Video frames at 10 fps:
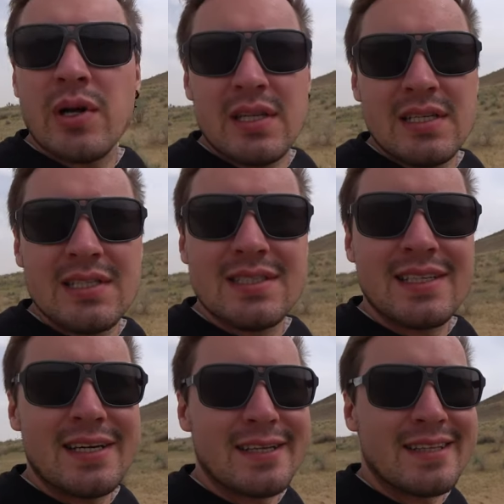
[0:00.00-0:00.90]
part is
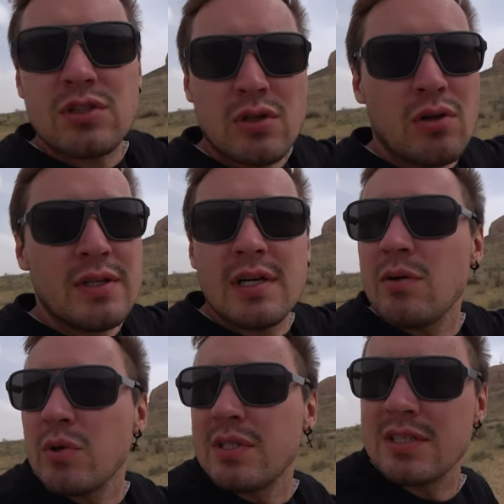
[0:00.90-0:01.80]
that slowly it
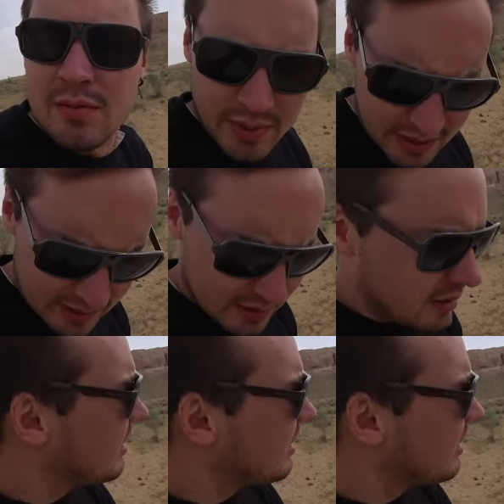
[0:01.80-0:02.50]
would disappear,